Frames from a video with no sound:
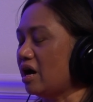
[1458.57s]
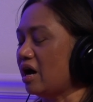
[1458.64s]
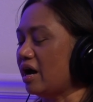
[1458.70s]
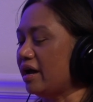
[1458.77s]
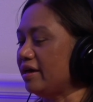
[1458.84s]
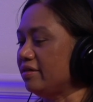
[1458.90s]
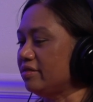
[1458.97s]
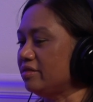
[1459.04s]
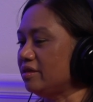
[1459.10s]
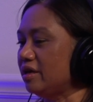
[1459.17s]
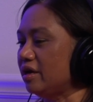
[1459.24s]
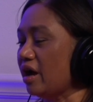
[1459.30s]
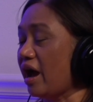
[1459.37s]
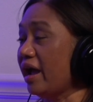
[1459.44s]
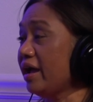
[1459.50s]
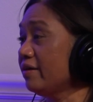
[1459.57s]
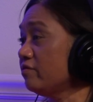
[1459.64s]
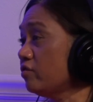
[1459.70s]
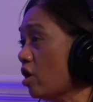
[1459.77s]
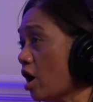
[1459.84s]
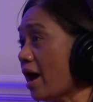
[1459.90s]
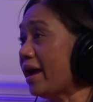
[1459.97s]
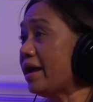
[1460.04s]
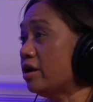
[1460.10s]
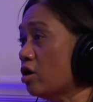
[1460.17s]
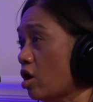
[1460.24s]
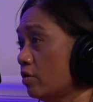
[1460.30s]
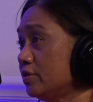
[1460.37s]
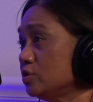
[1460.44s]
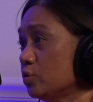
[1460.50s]
I think I had
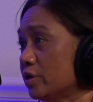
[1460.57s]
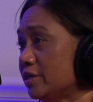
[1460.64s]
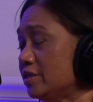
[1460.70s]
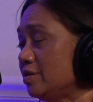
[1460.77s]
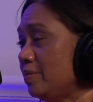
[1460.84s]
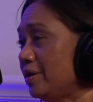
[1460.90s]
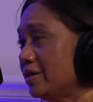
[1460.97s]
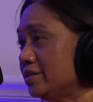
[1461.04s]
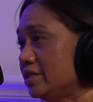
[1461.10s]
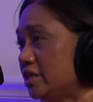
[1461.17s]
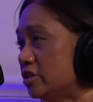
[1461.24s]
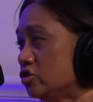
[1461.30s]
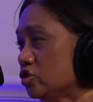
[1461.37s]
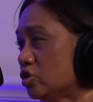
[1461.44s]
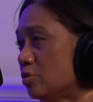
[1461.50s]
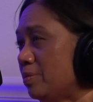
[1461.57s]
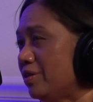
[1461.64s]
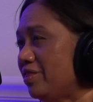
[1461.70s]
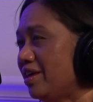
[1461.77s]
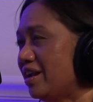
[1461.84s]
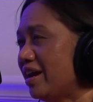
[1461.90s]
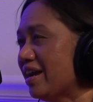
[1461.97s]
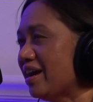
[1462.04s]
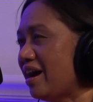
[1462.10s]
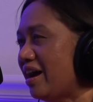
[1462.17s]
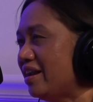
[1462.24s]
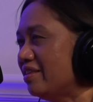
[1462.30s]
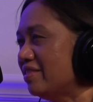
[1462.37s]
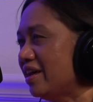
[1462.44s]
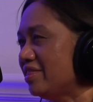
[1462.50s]
always wanted to be a teacher, but then I
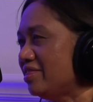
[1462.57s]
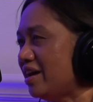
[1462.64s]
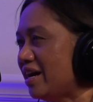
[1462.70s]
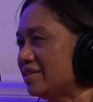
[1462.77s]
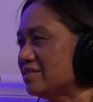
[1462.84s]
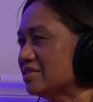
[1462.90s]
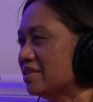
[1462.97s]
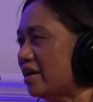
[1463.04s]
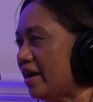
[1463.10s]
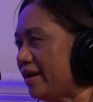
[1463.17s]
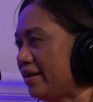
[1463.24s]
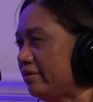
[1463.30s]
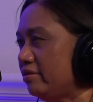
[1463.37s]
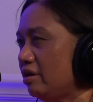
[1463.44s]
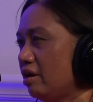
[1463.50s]
kind of let that slide